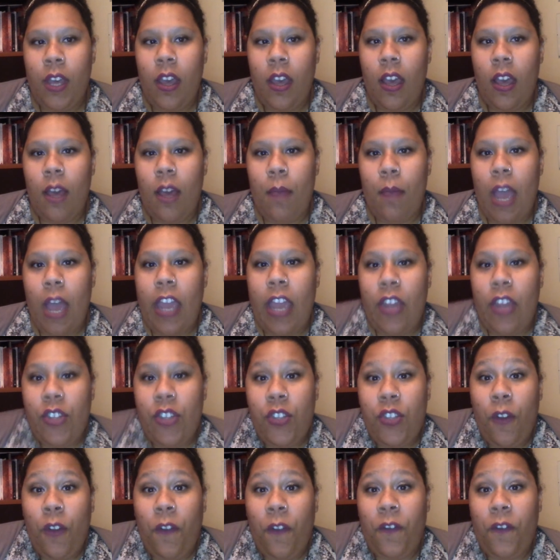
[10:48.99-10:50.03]
I
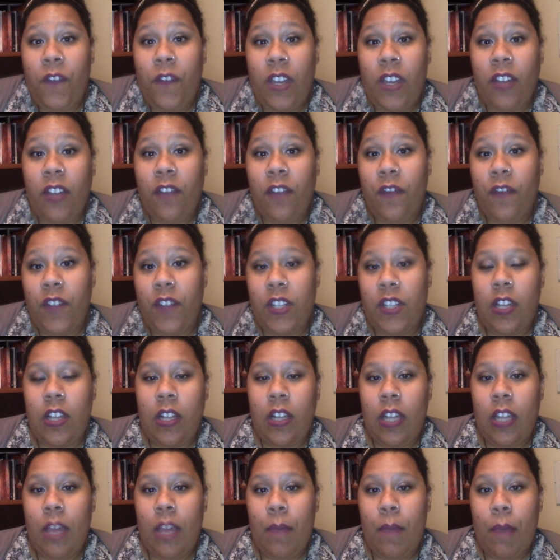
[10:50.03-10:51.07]
also feel
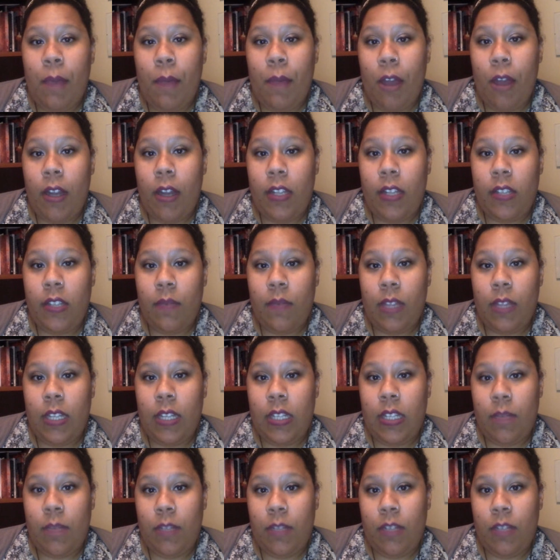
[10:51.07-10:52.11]
physically in my body some of the
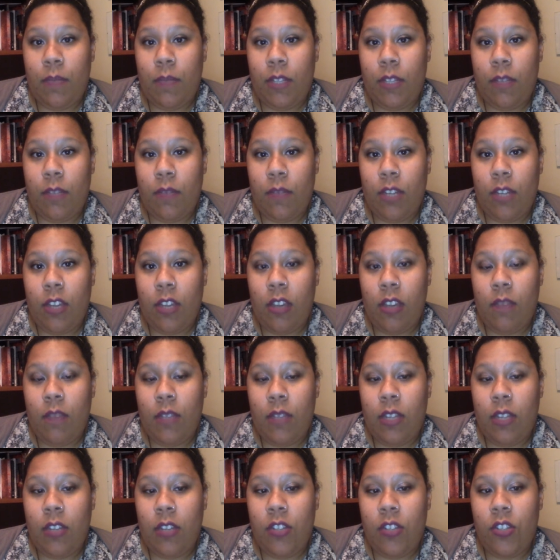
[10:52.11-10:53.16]
symptoms sometimes,
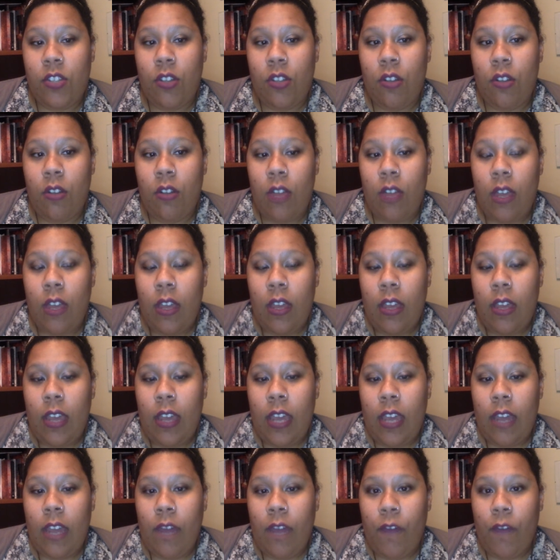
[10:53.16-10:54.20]
and so it
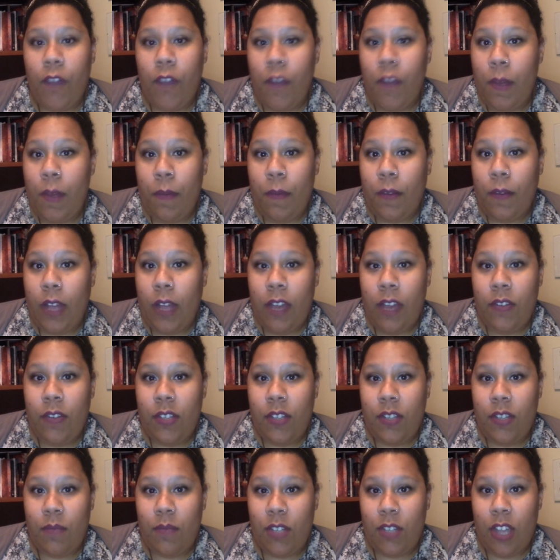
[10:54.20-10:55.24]
can freak people out
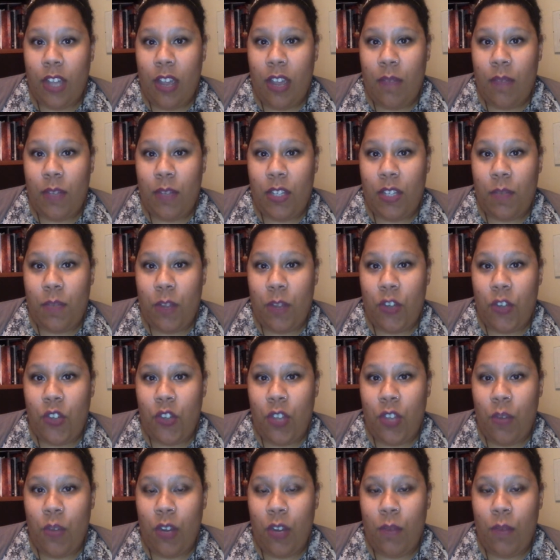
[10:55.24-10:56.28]
sometimes,
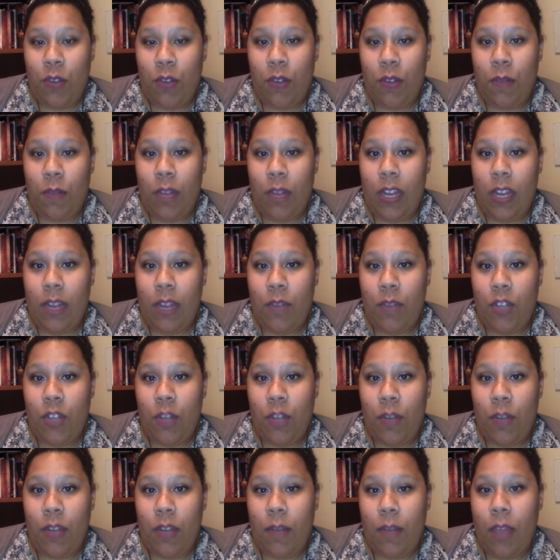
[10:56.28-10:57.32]
especially when I'm doing mediumship
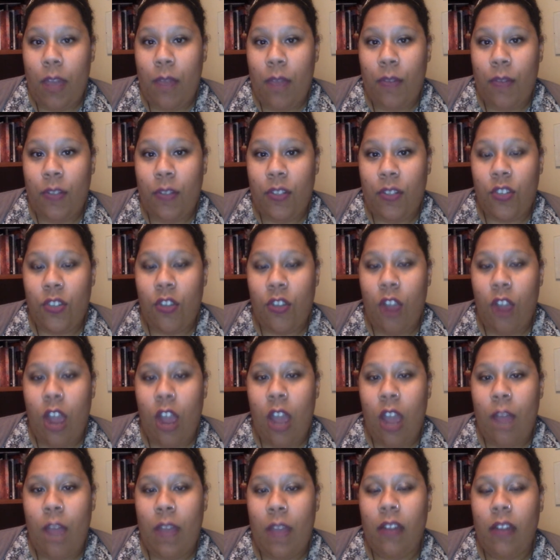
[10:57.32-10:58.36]
and I'm able to
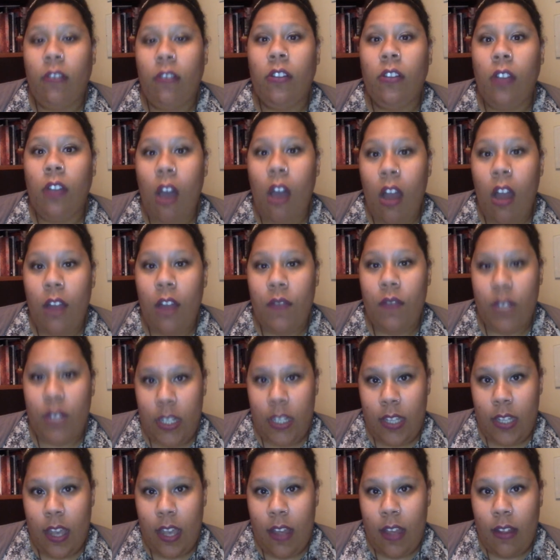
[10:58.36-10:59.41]
describe in a lot of
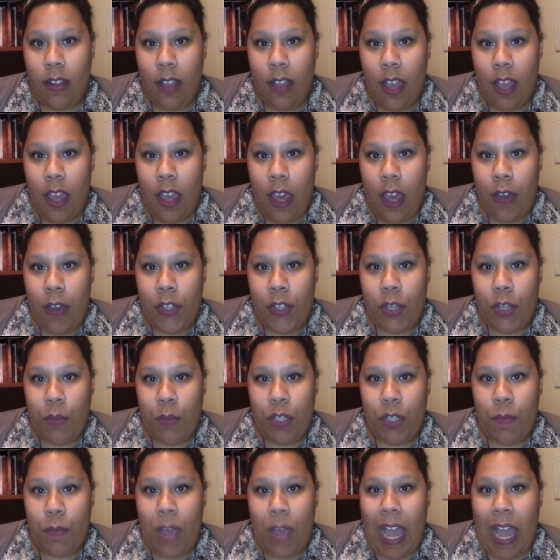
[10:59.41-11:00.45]
detail how
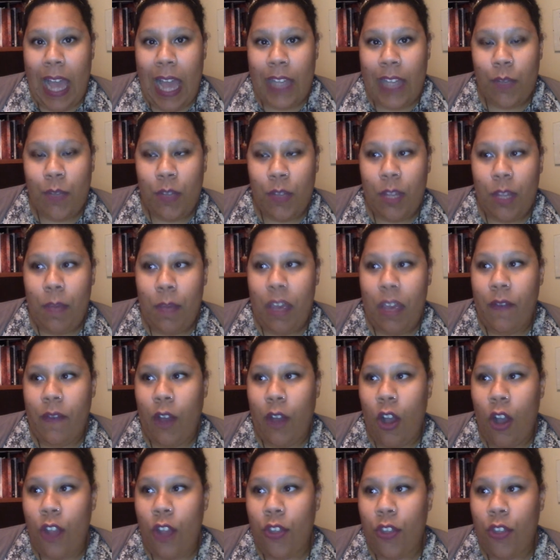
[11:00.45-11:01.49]
someone's passed, what they may have
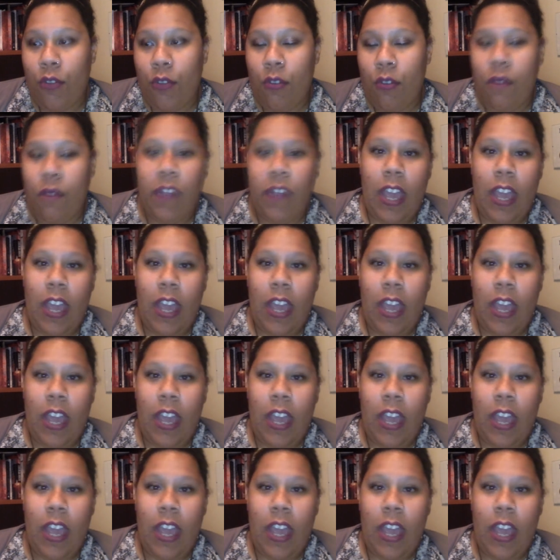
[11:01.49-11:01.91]
gone through, if they